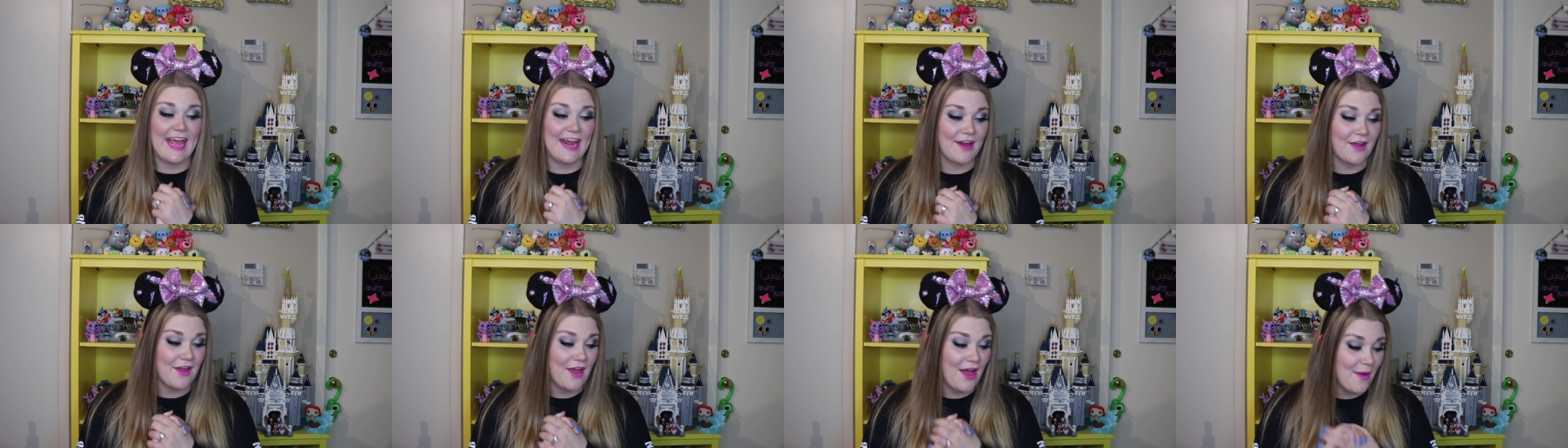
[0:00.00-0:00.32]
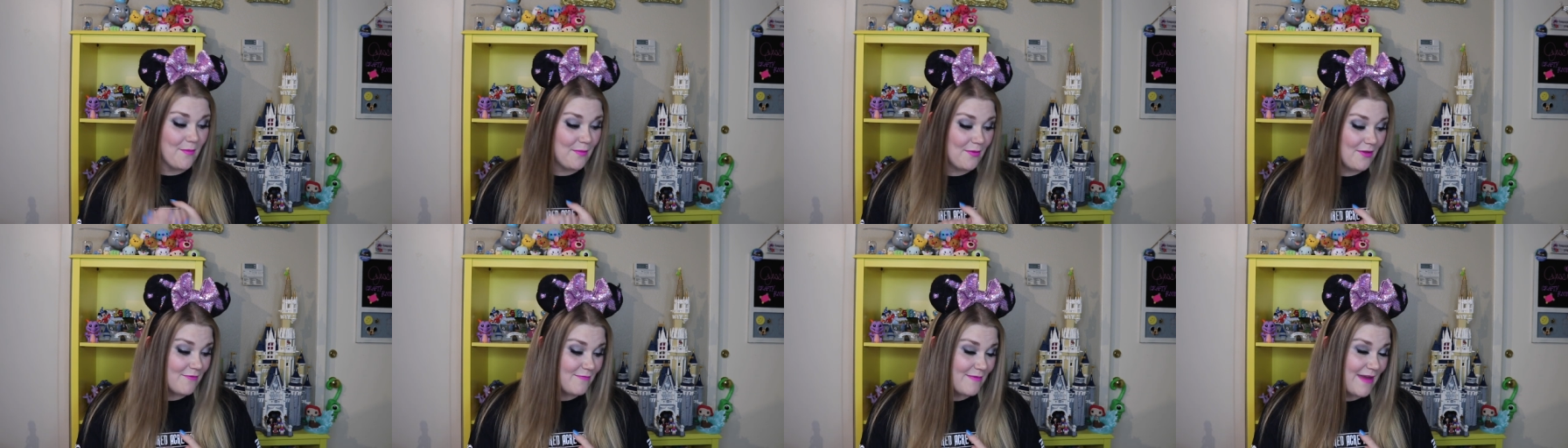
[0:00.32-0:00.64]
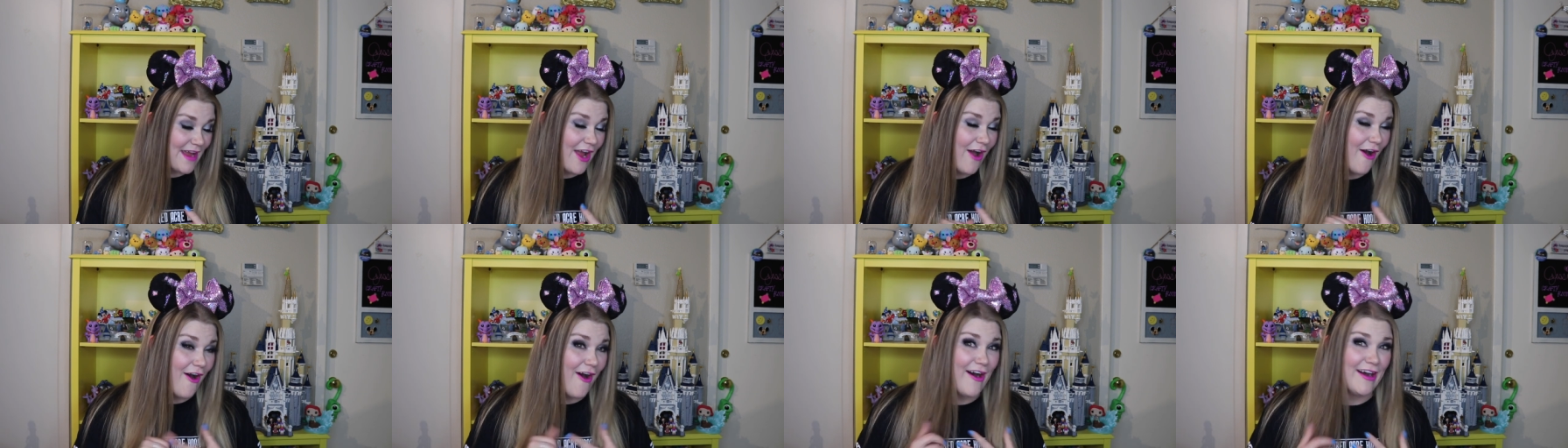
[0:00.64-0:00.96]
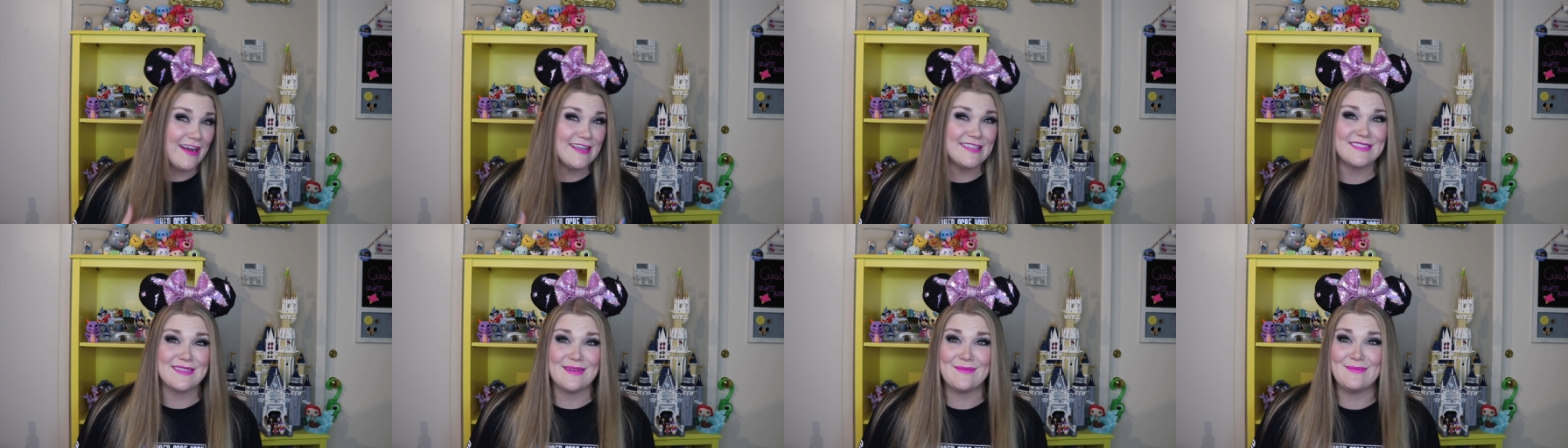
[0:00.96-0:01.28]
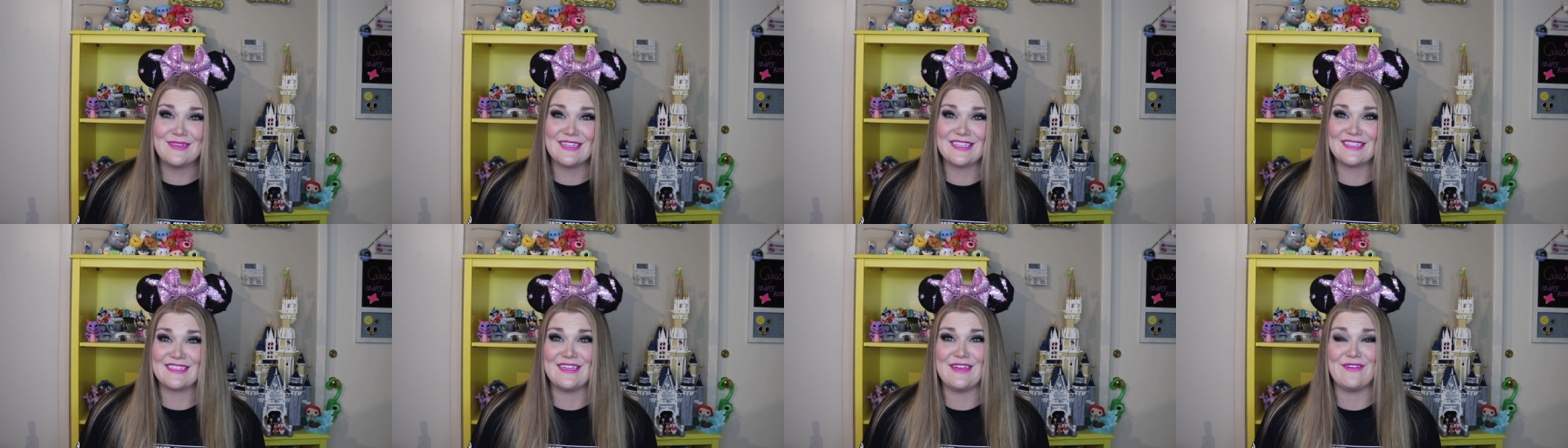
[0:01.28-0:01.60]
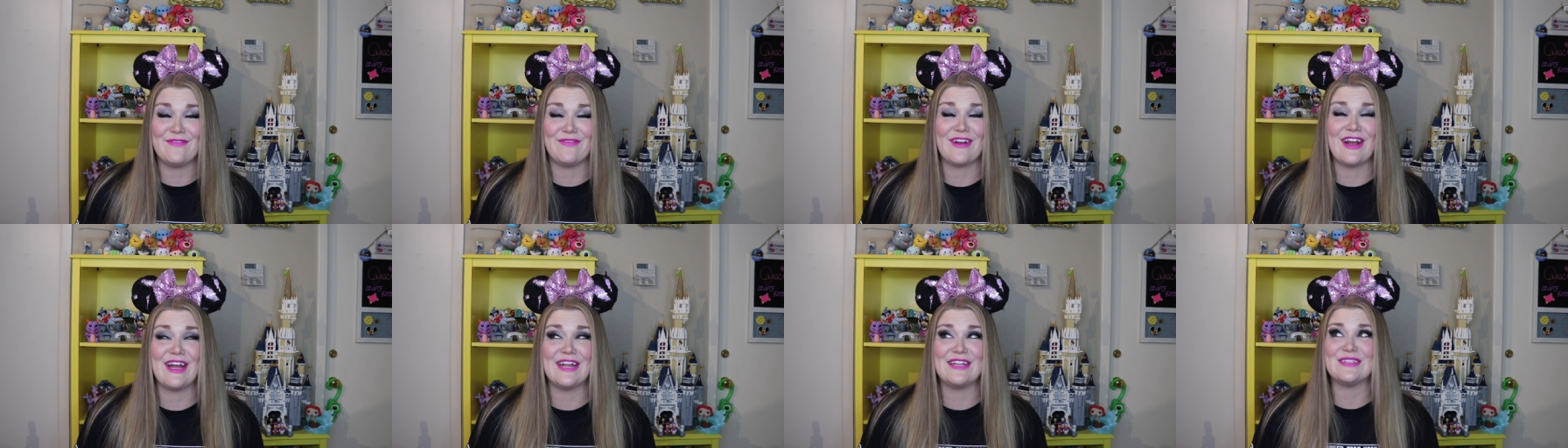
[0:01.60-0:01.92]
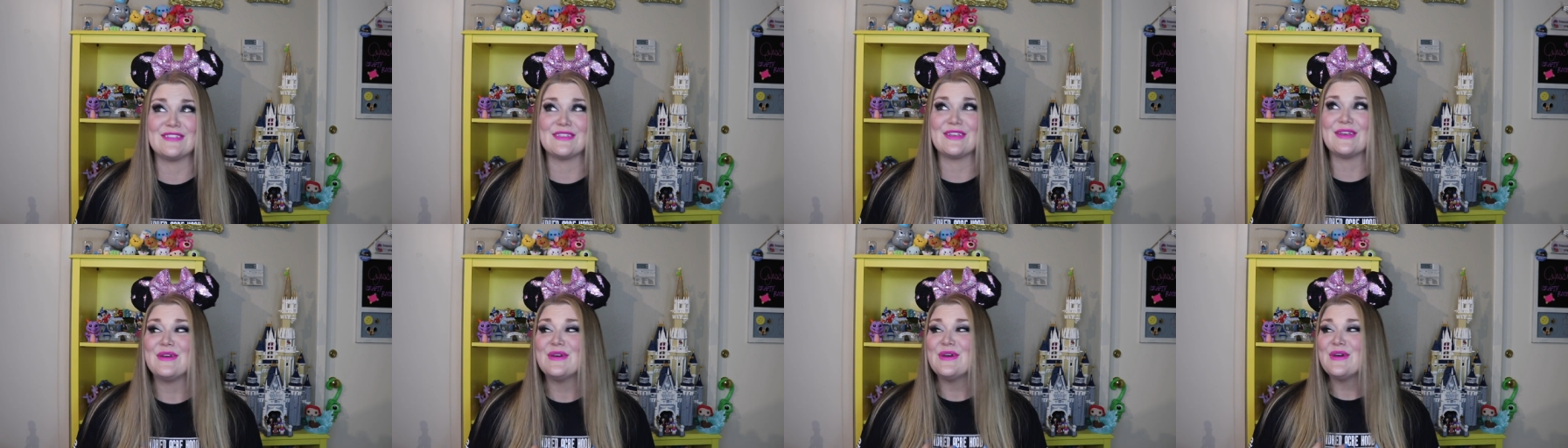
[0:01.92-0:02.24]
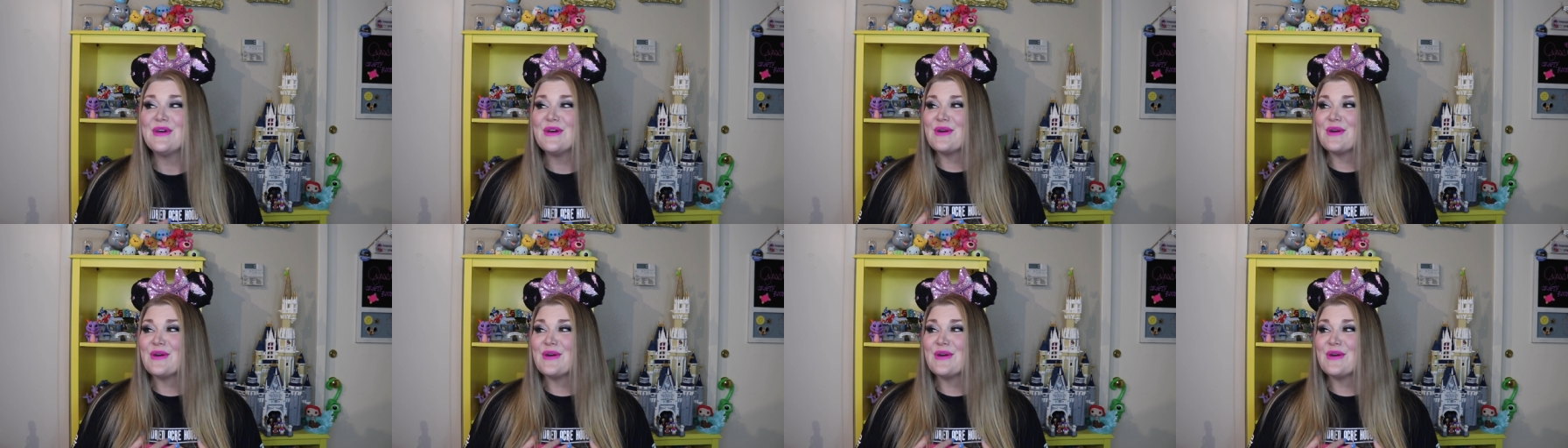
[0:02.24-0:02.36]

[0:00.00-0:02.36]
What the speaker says: And a couple of my awesome Disney friends